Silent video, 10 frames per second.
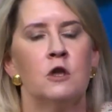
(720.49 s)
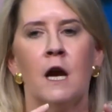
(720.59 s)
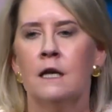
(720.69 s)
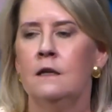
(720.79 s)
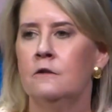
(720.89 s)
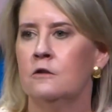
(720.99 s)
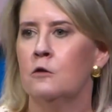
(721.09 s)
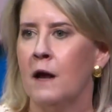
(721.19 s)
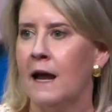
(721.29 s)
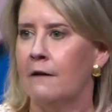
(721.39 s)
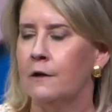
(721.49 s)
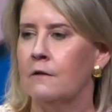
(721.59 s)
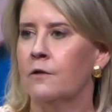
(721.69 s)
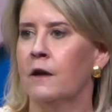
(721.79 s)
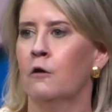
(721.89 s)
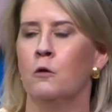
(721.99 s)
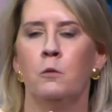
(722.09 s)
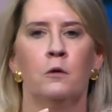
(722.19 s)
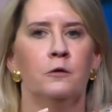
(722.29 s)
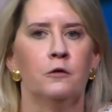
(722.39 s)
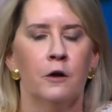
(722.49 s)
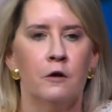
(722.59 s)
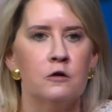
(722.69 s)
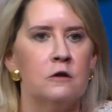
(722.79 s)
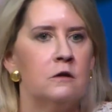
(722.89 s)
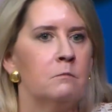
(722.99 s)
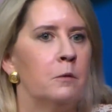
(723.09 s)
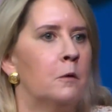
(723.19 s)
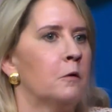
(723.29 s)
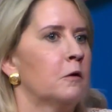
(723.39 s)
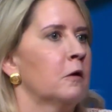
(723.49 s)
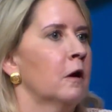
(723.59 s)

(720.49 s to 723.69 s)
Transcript: The Chinese don't have it. They're the world's largest importer,